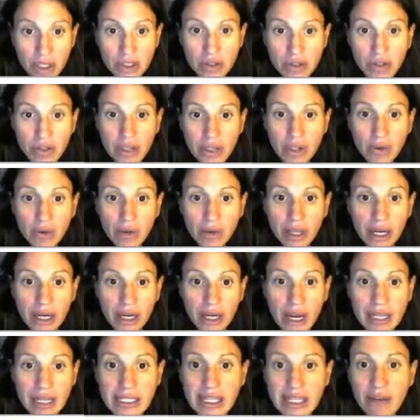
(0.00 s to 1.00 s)
so that you'll get an
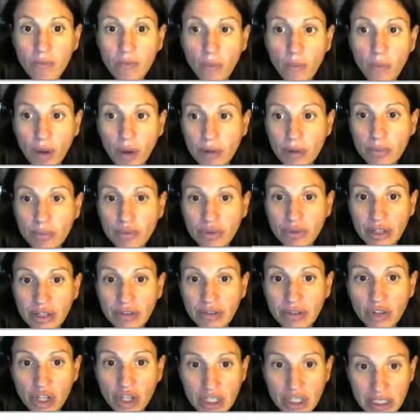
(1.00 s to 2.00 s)
idea of what a
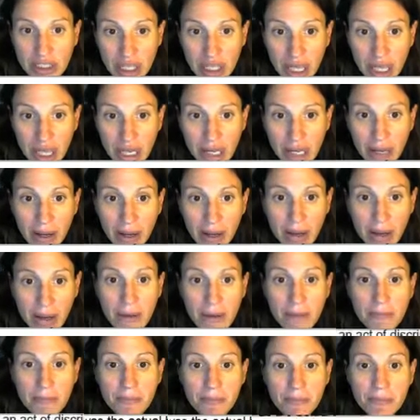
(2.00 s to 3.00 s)
brief looks like.
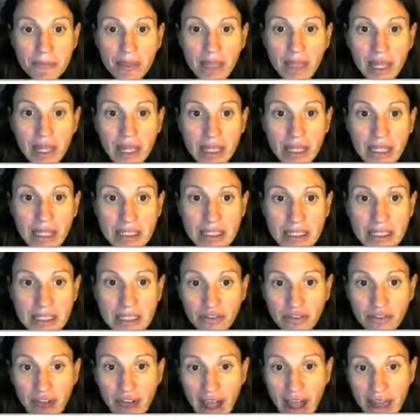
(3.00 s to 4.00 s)
And this is the
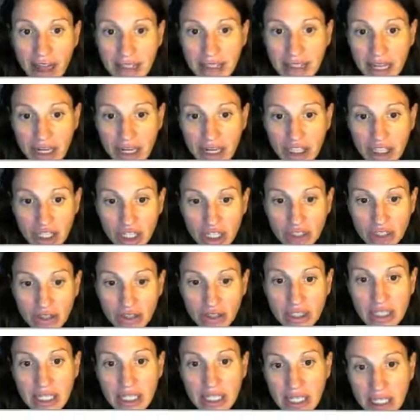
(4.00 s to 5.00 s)
facts section. You'll
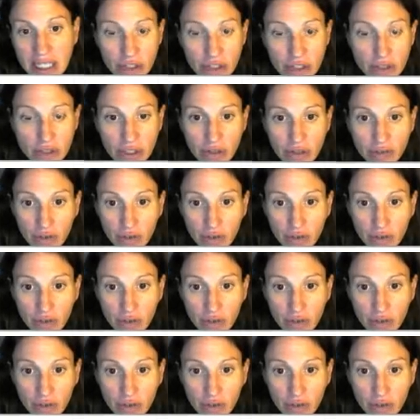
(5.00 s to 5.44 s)
see it's usually a